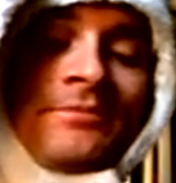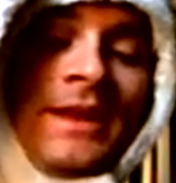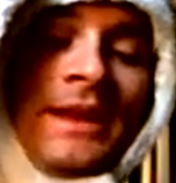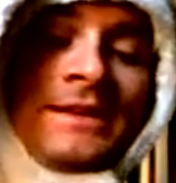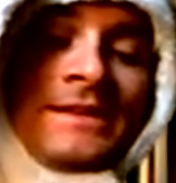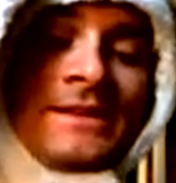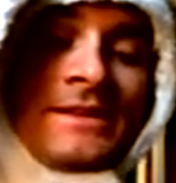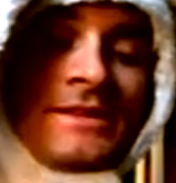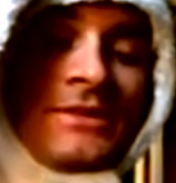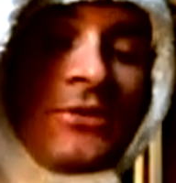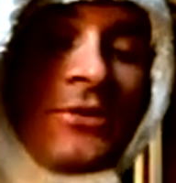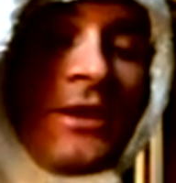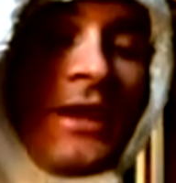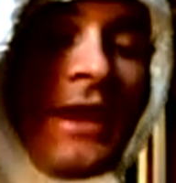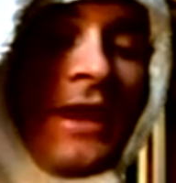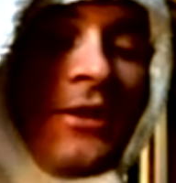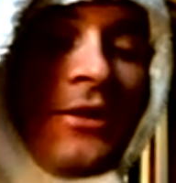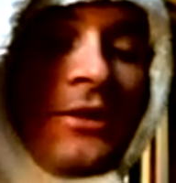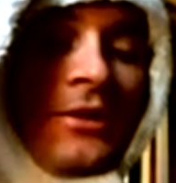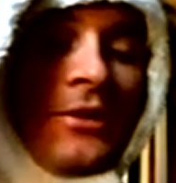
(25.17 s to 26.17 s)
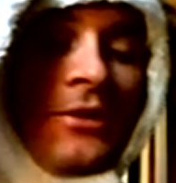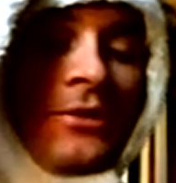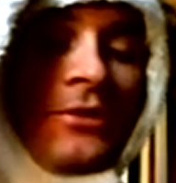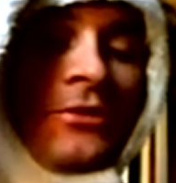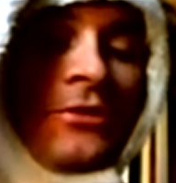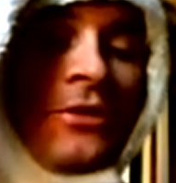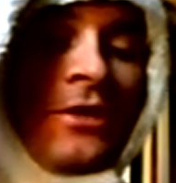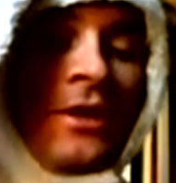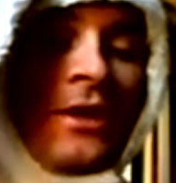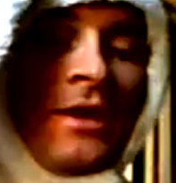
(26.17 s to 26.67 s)
that's just sort of how it
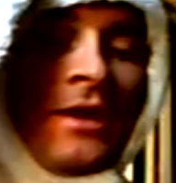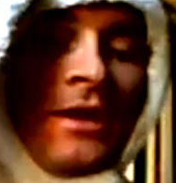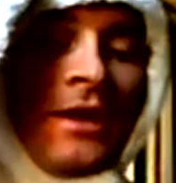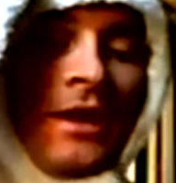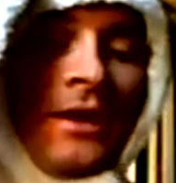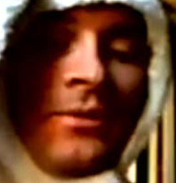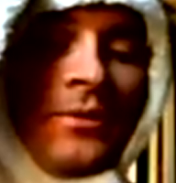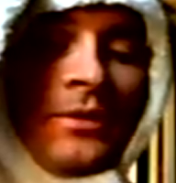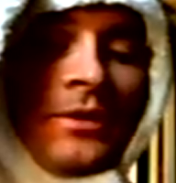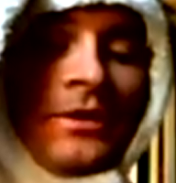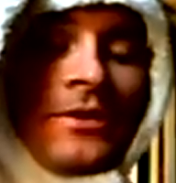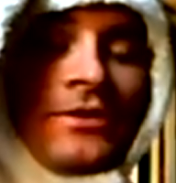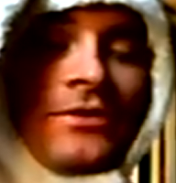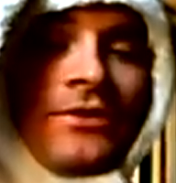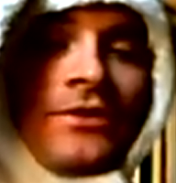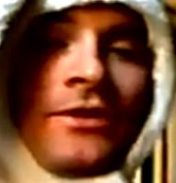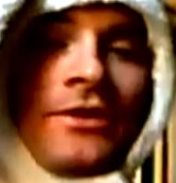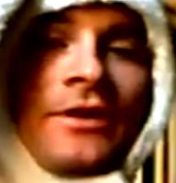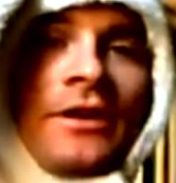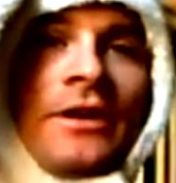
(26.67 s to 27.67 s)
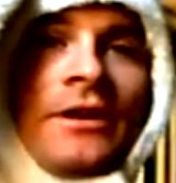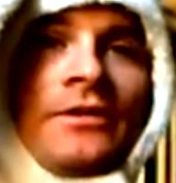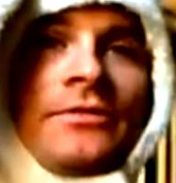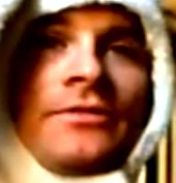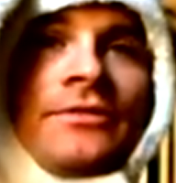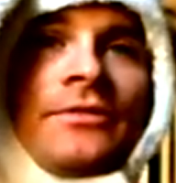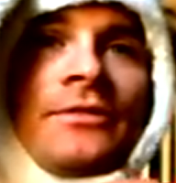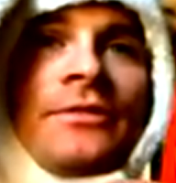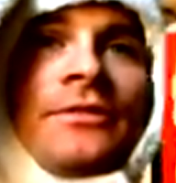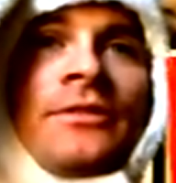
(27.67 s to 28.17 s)
goes. We're going to start
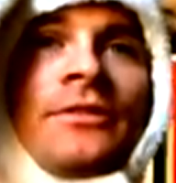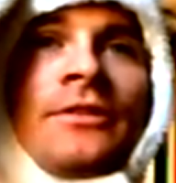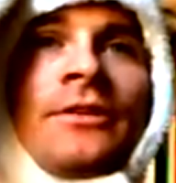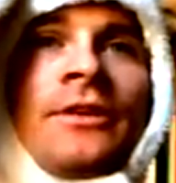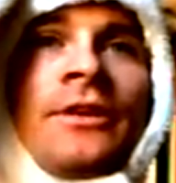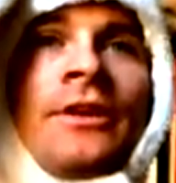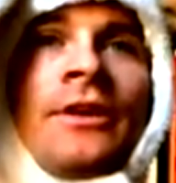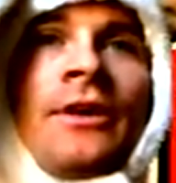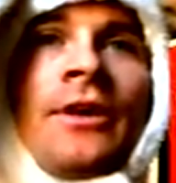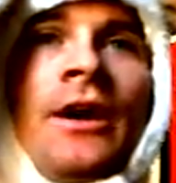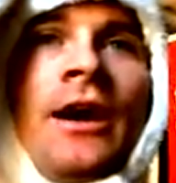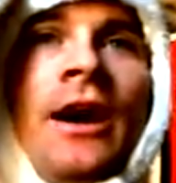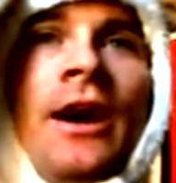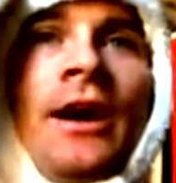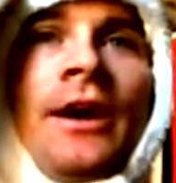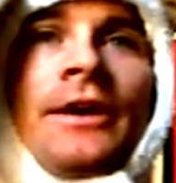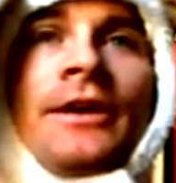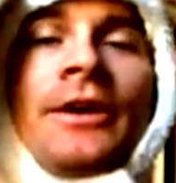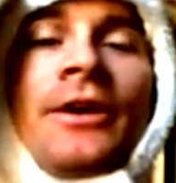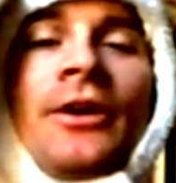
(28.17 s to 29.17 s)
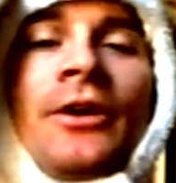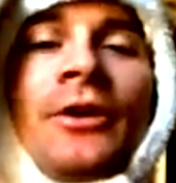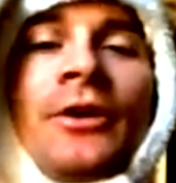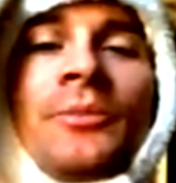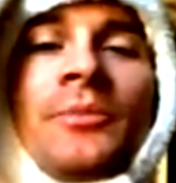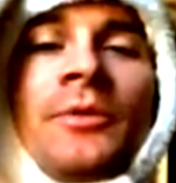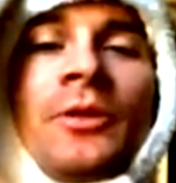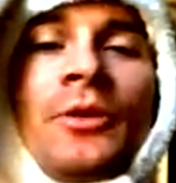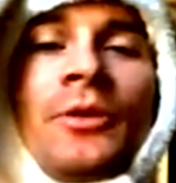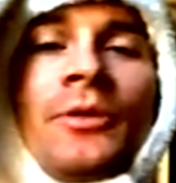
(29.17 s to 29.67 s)
off high
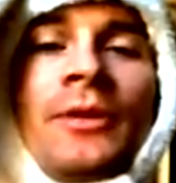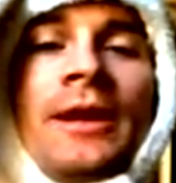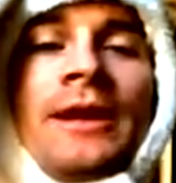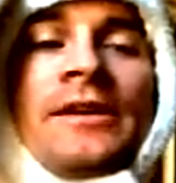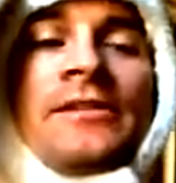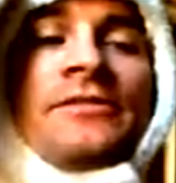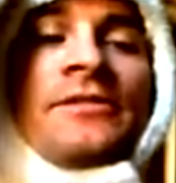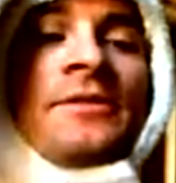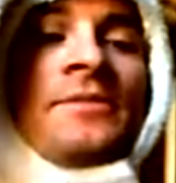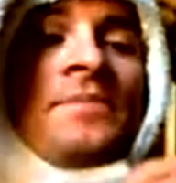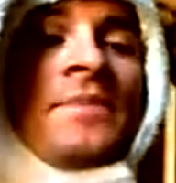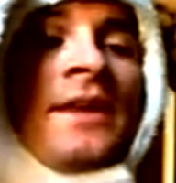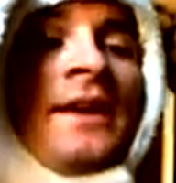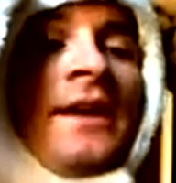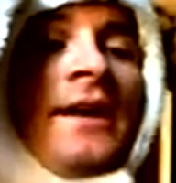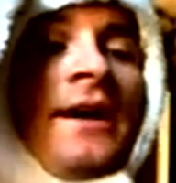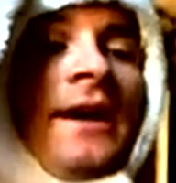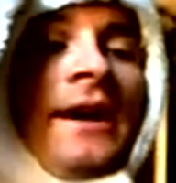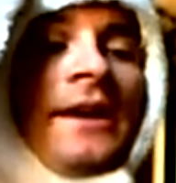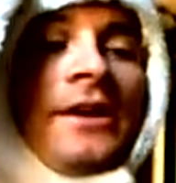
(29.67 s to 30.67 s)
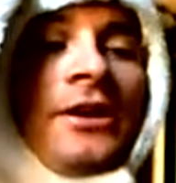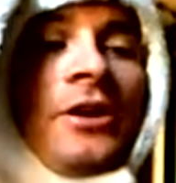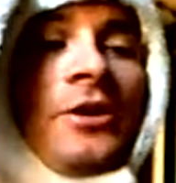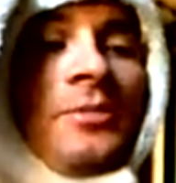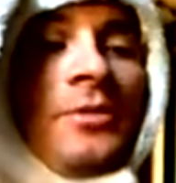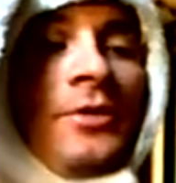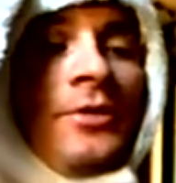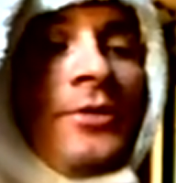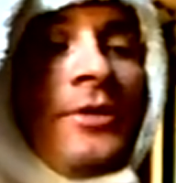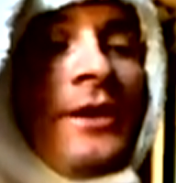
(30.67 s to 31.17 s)
carb, low life. High
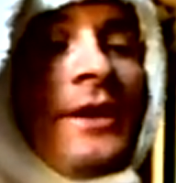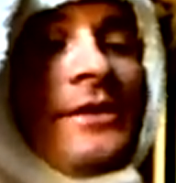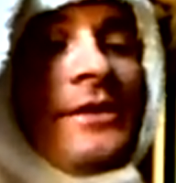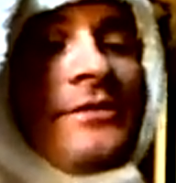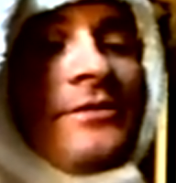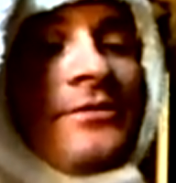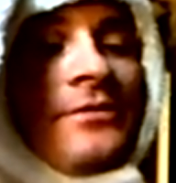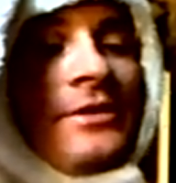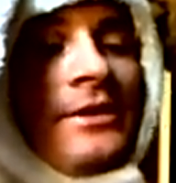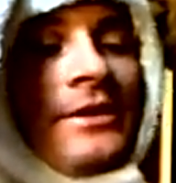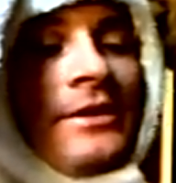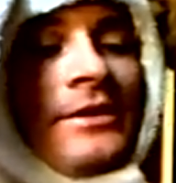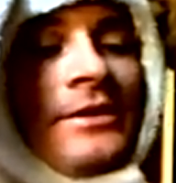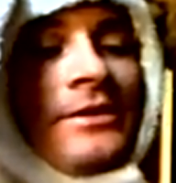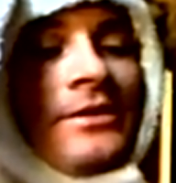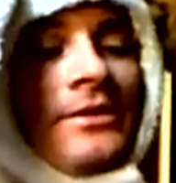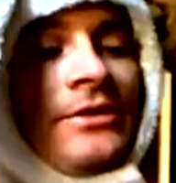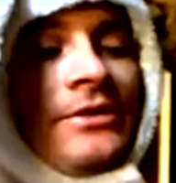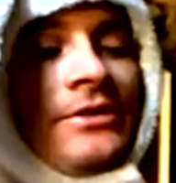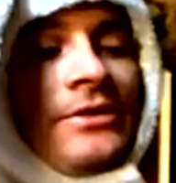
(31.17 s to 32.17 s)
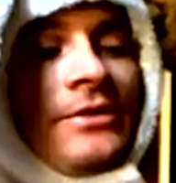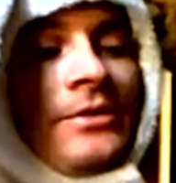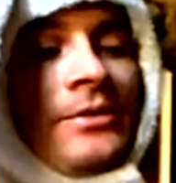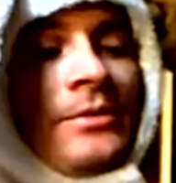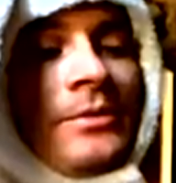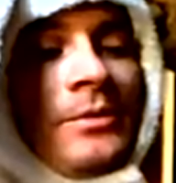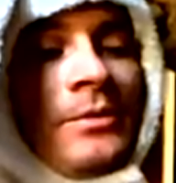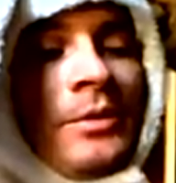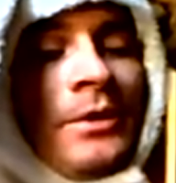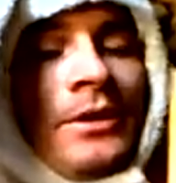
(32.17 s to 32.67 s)
carb, low life is,
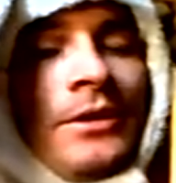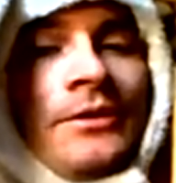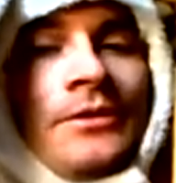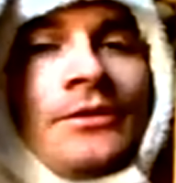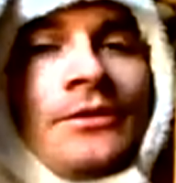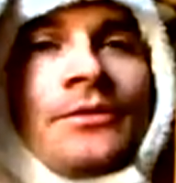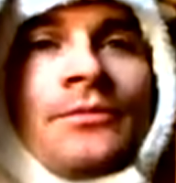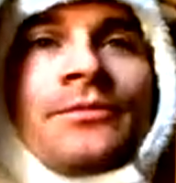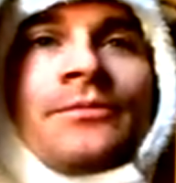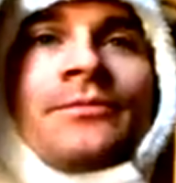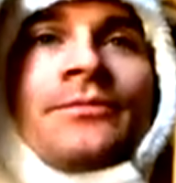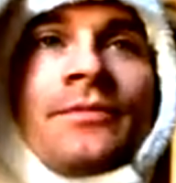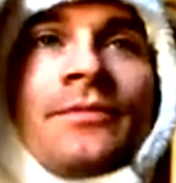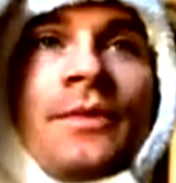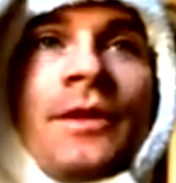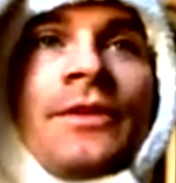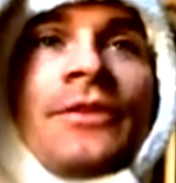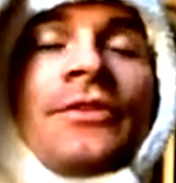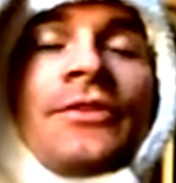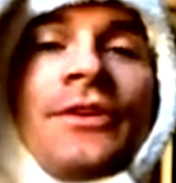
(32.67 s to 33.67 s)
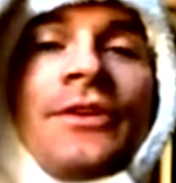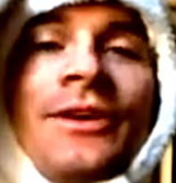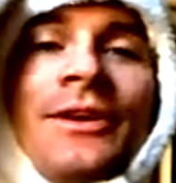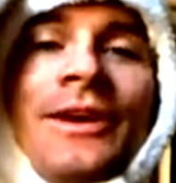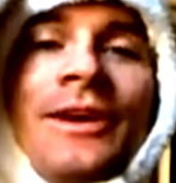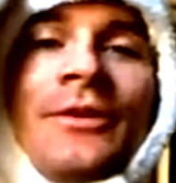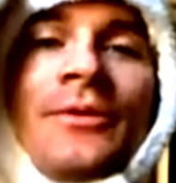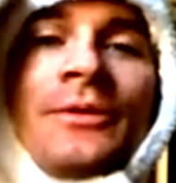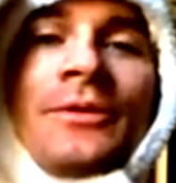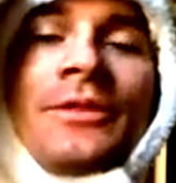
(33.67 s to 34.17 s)
well, let's
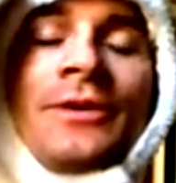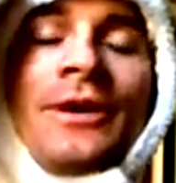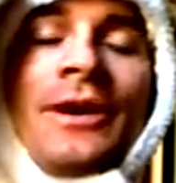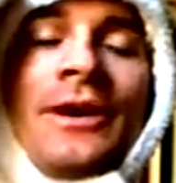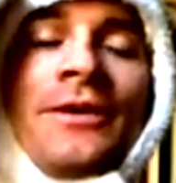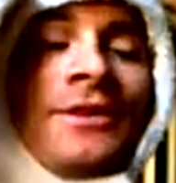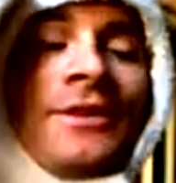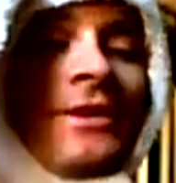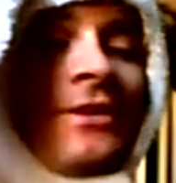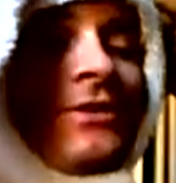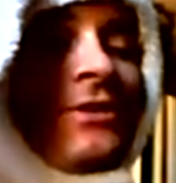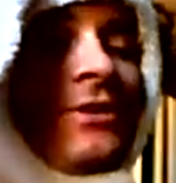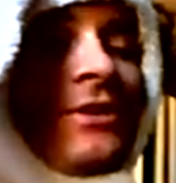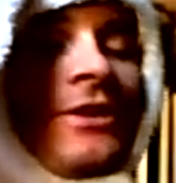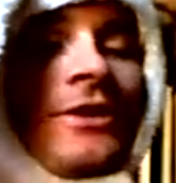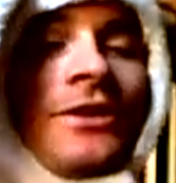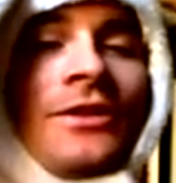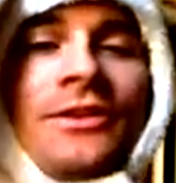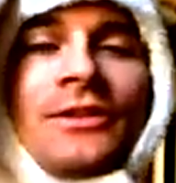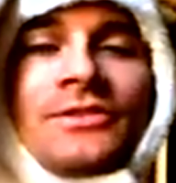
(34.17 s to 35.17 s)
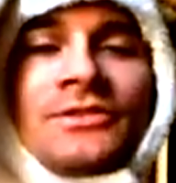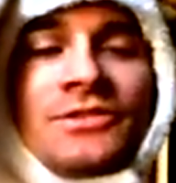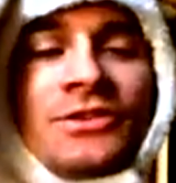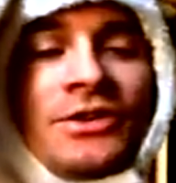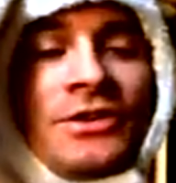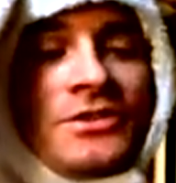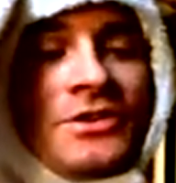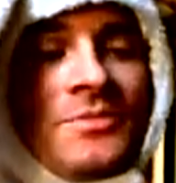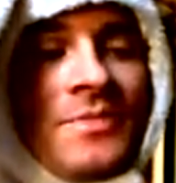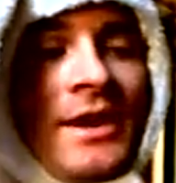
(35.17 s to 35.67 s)
start out with the obvious. Let's
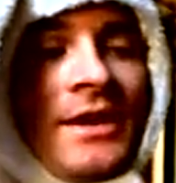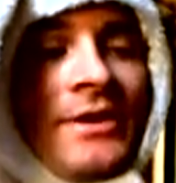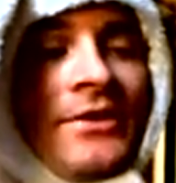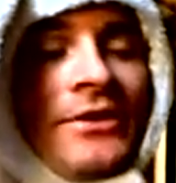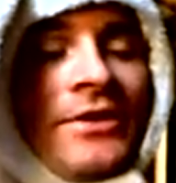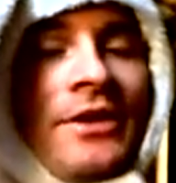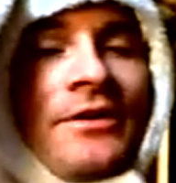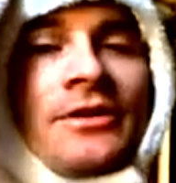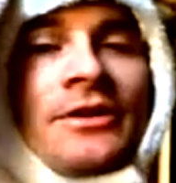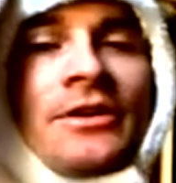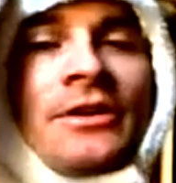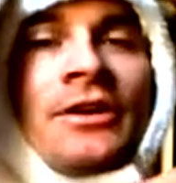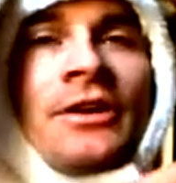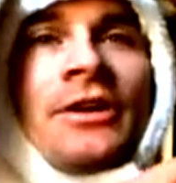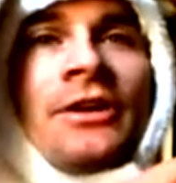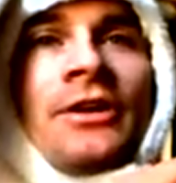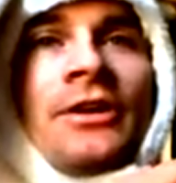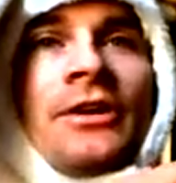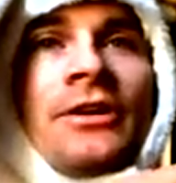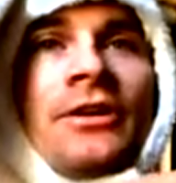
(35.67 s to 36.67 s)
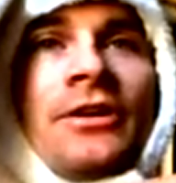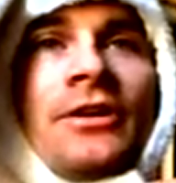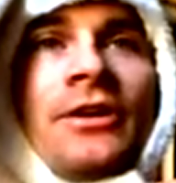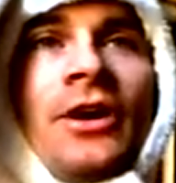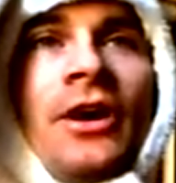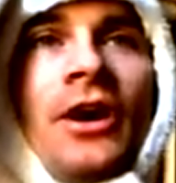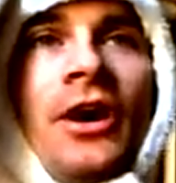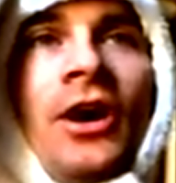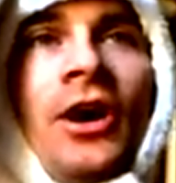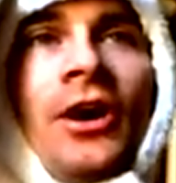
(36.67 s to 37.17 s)
judge it by its cover.
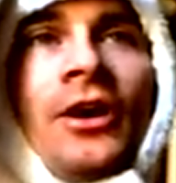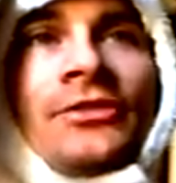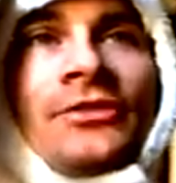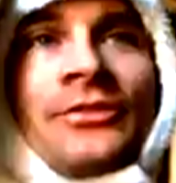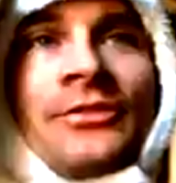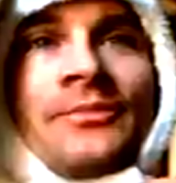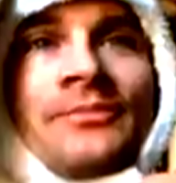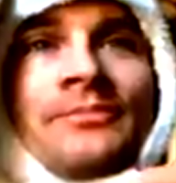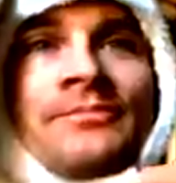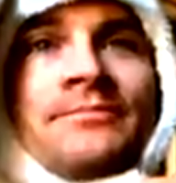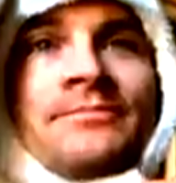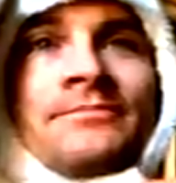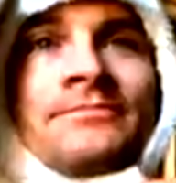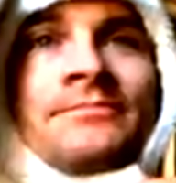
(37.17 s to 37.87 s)
Awesome.